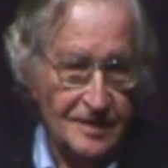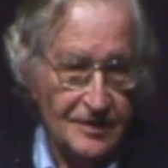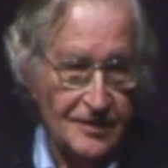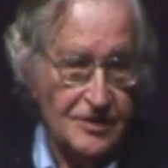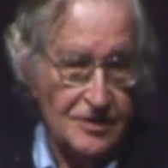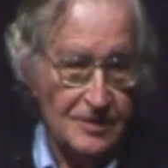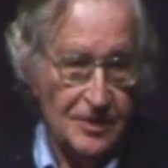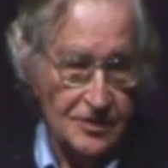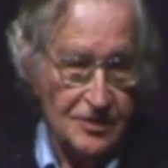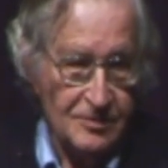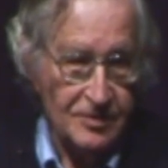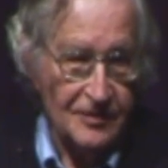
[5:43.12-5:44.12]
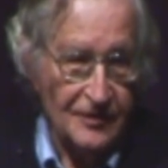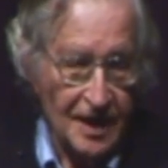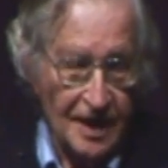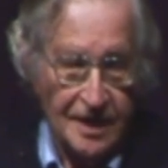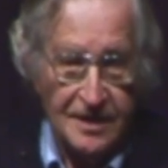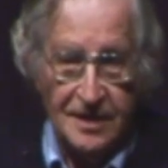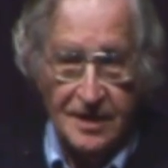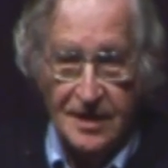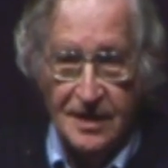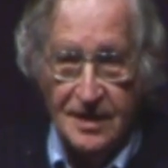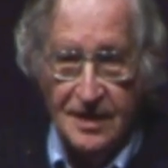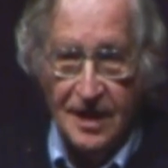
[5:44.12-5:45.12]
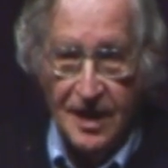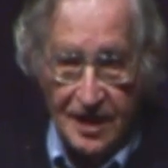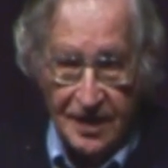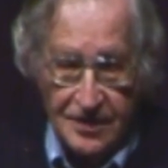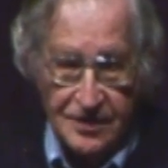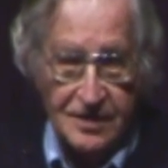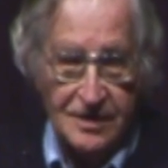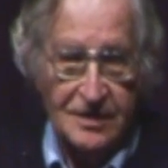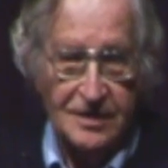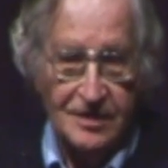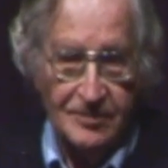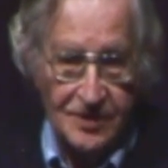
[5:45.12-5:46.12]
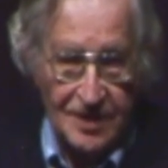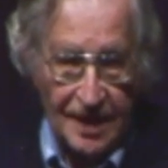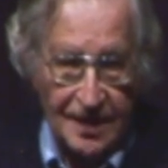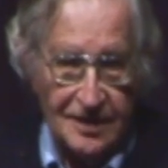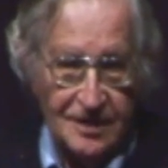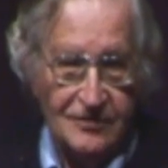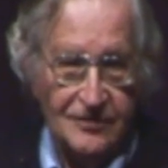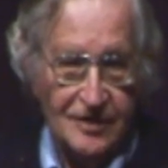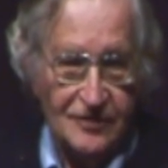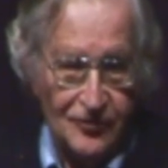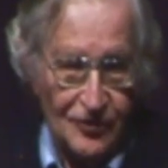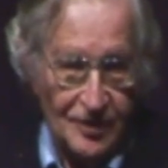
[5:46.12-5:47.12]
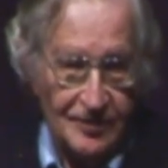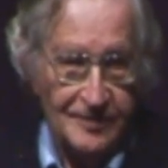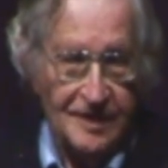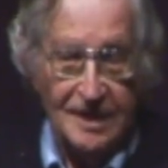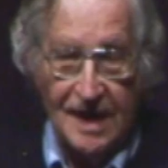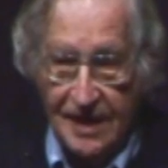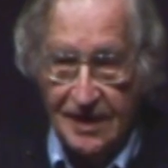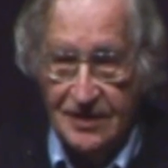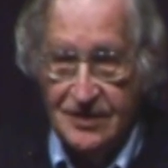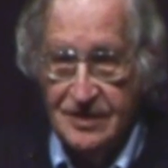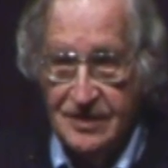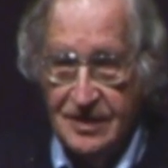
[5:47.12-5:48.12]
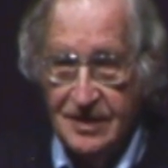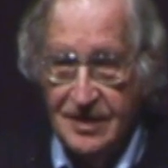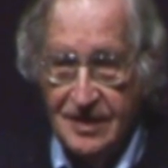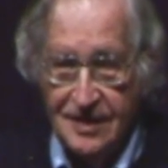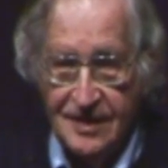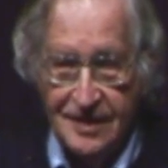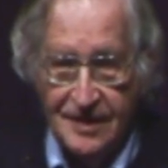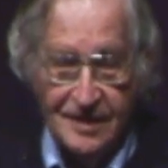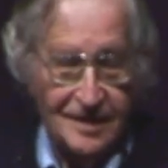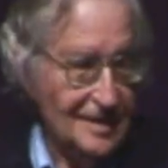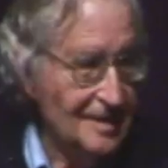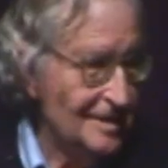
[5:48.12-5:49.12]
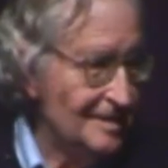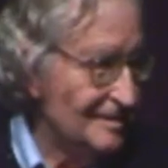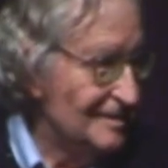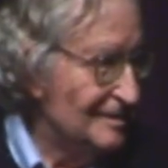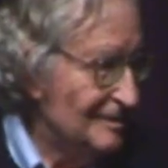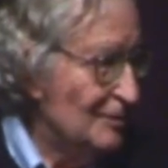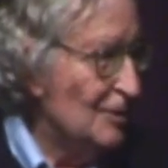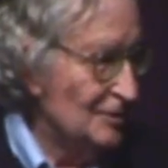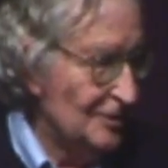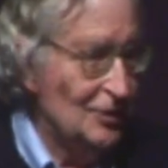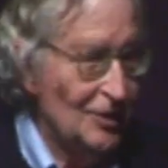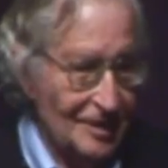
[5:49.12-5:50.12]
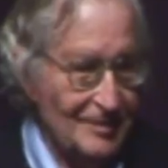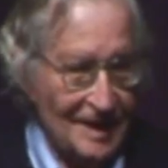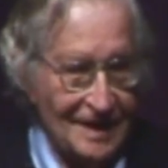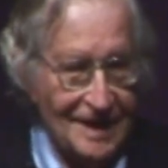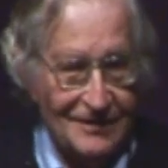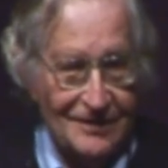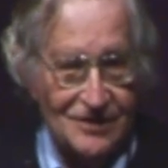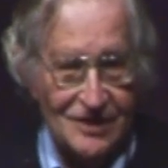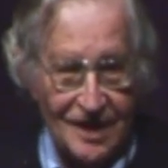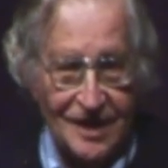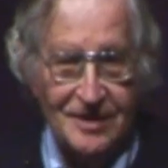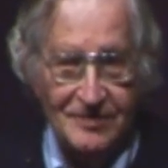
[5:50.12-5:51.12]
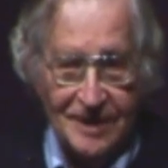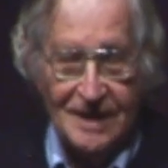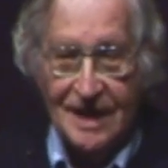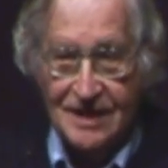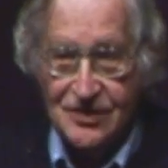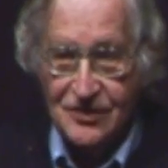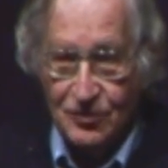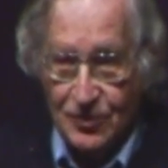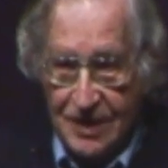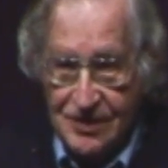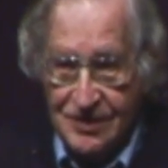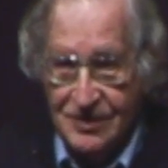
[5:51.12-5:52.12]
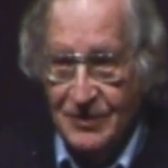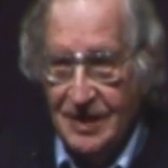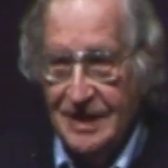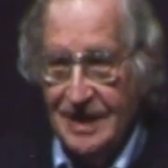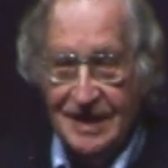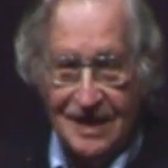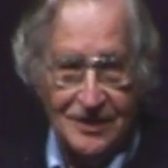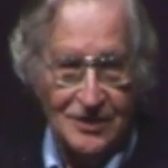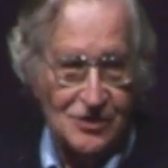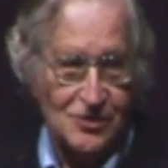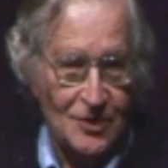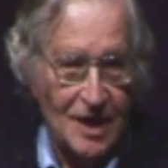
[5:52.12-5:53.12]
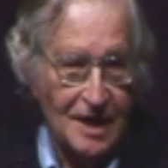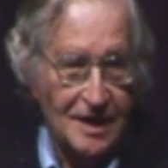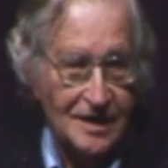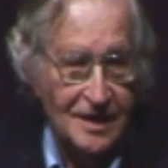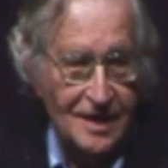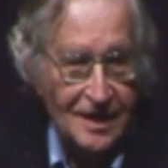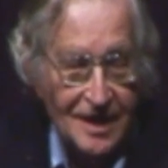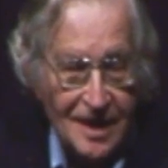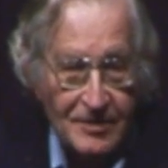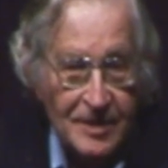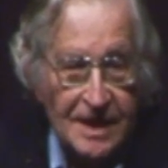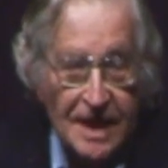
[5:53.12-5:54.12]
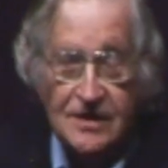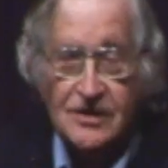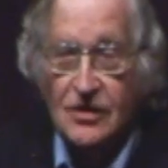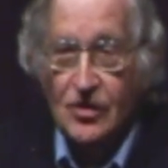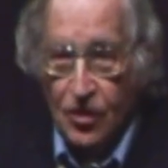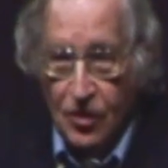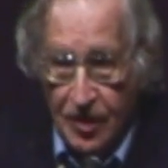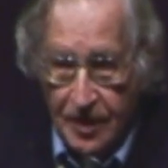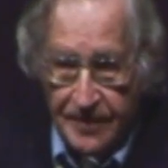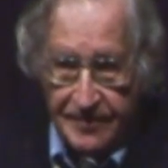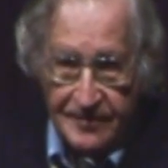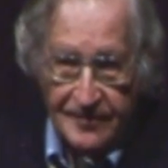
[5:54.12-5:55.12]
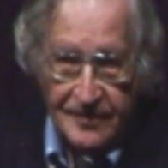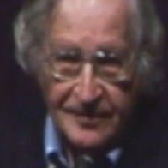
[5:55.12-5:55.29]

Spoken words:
You know, they're supposed to provide honest, objective, informed analysis. I won't talk about how it's done, but that's the reason why they get this right. But that's gone.